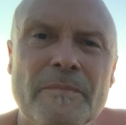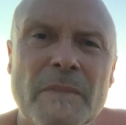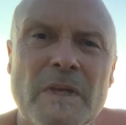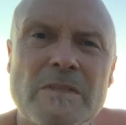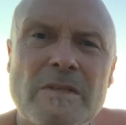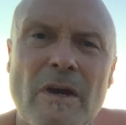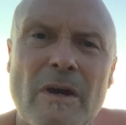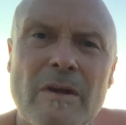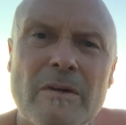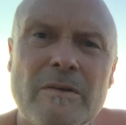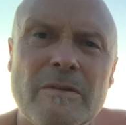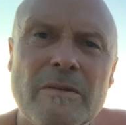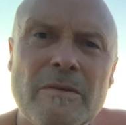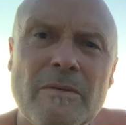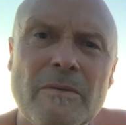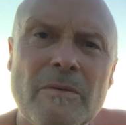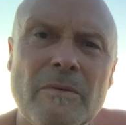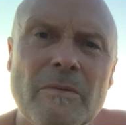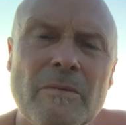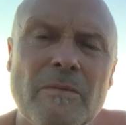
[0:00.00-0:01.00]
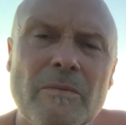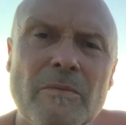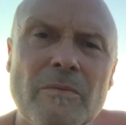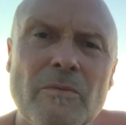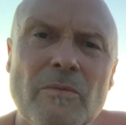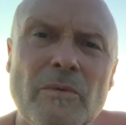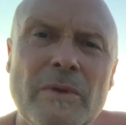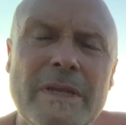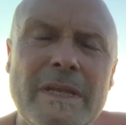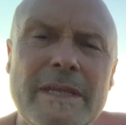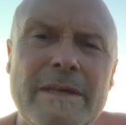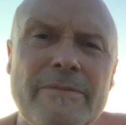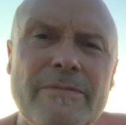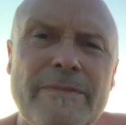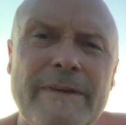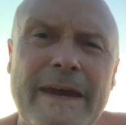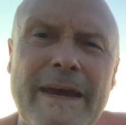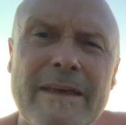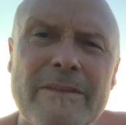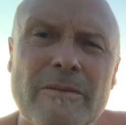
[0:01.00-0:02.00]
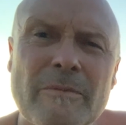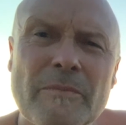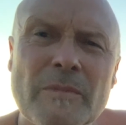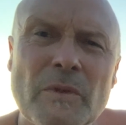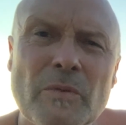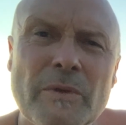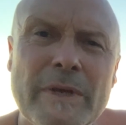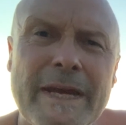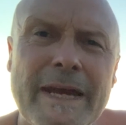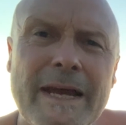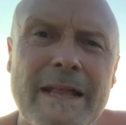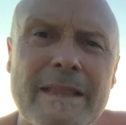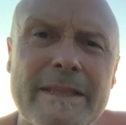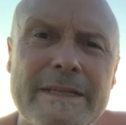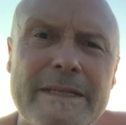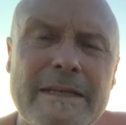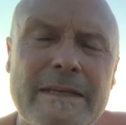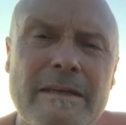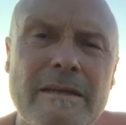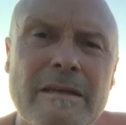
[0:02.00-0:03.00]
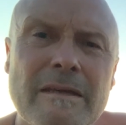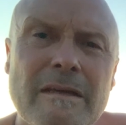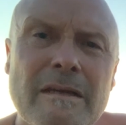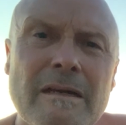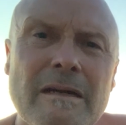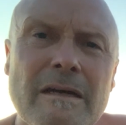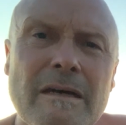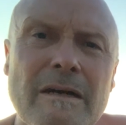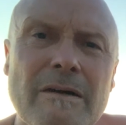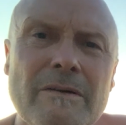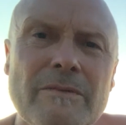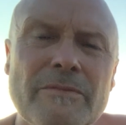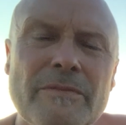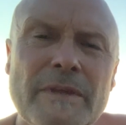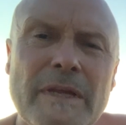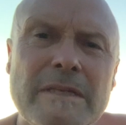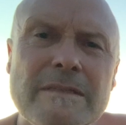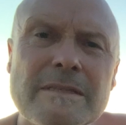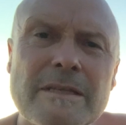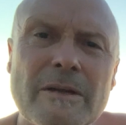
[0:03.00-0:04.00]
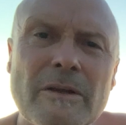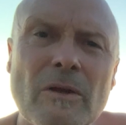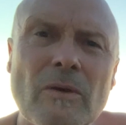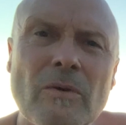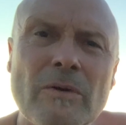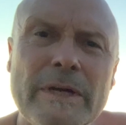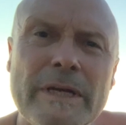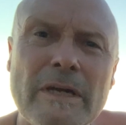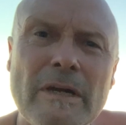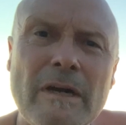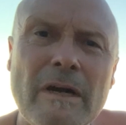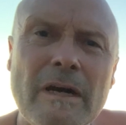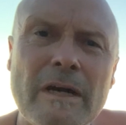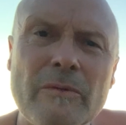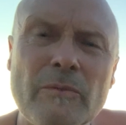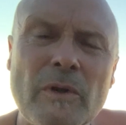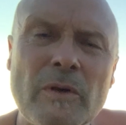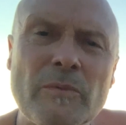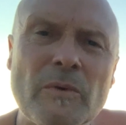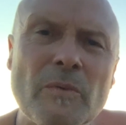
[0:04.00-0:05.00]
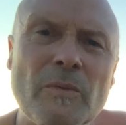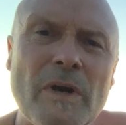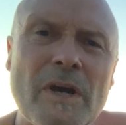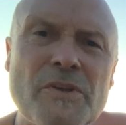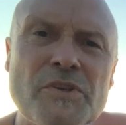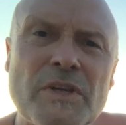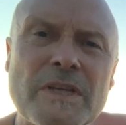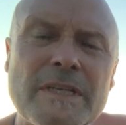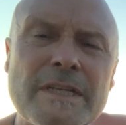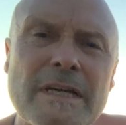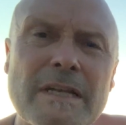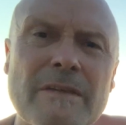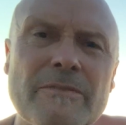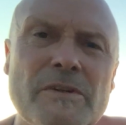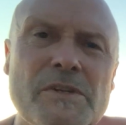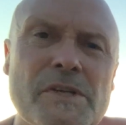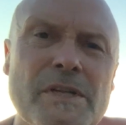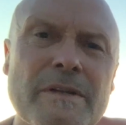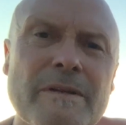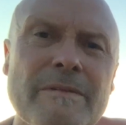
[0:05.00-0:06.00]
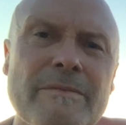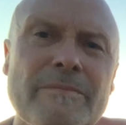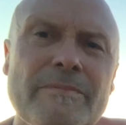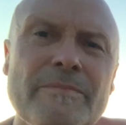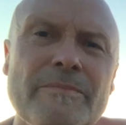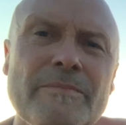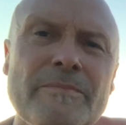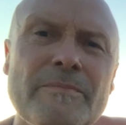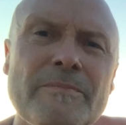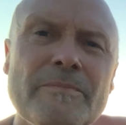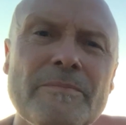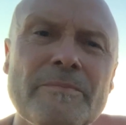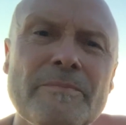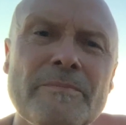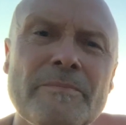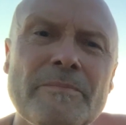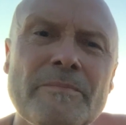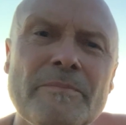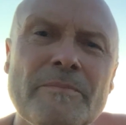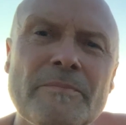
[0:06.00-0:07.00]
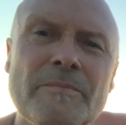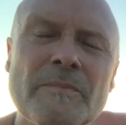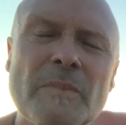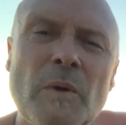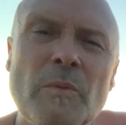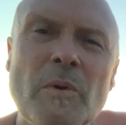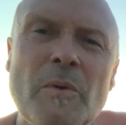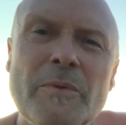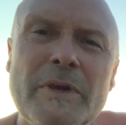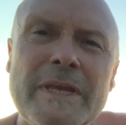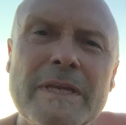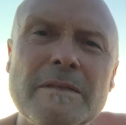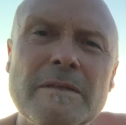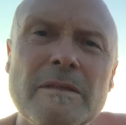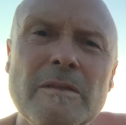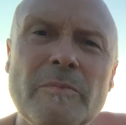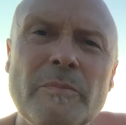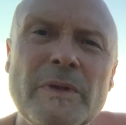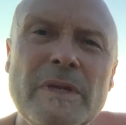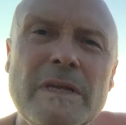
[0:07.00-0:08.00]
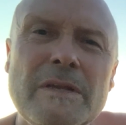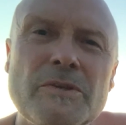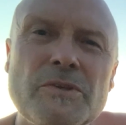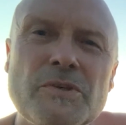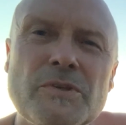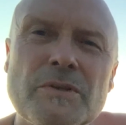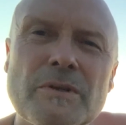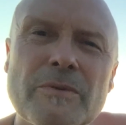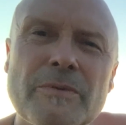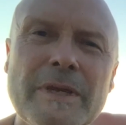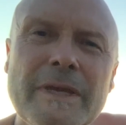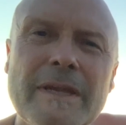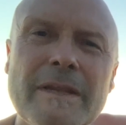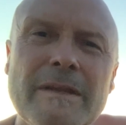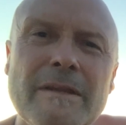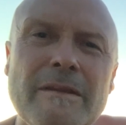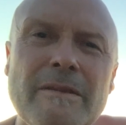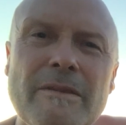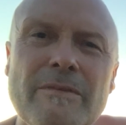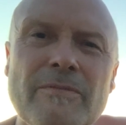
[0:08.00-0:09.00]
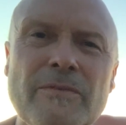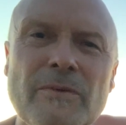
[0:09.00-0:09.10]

it's hard to really fathom the reality of things that are going on when we're watching television. But when we get to the beach or we get into the